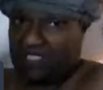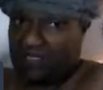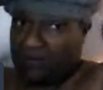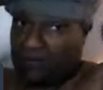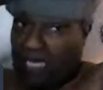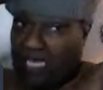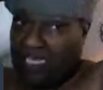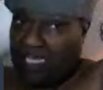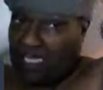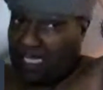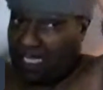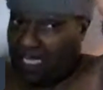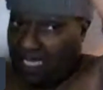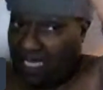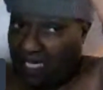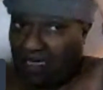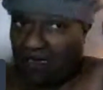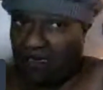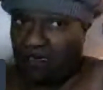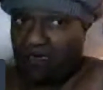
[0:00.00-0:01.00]
The other
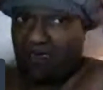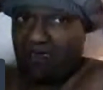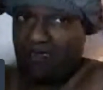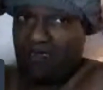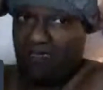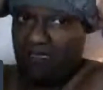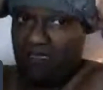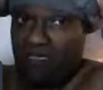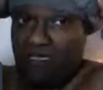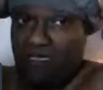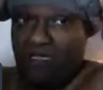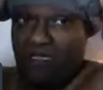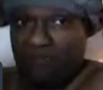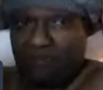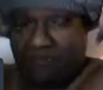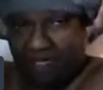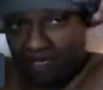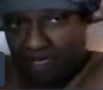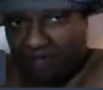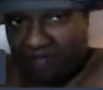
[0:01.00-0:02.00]
things that I wear in
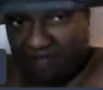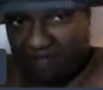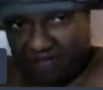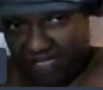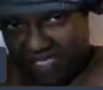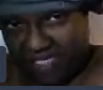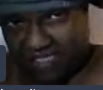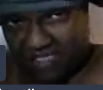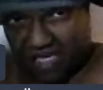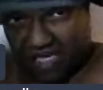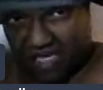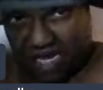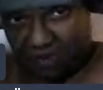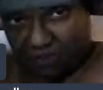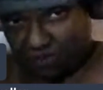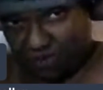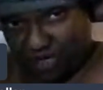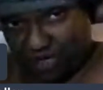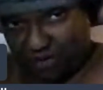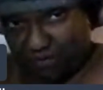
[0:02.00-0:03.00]
my hair, I have to wear
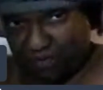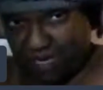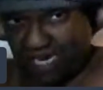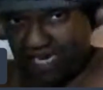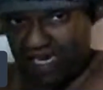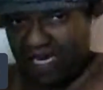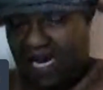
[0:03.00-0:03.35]
them out